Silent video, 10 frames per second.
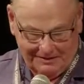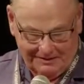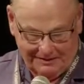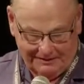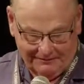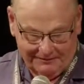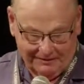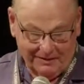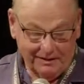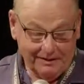in
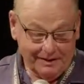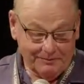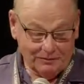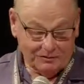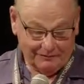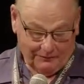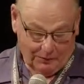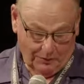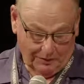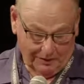Hebrews
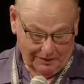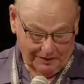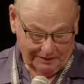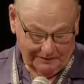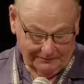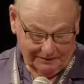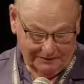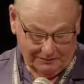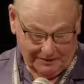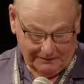4, verse
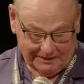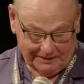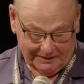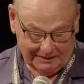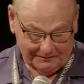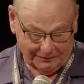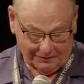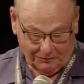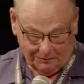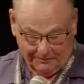12, it says, For the
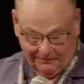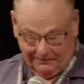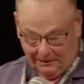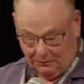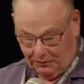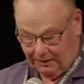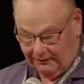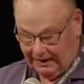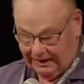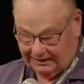word of
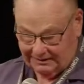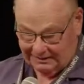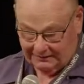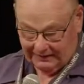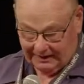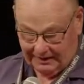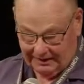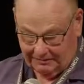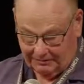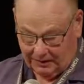God is living
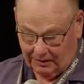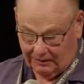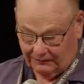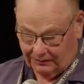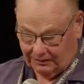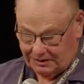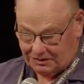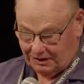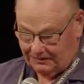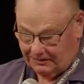and powerful and
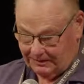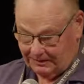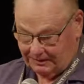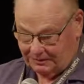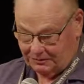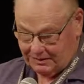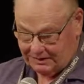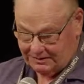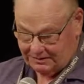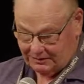sharper than a two edged
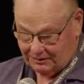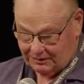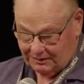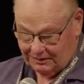sword.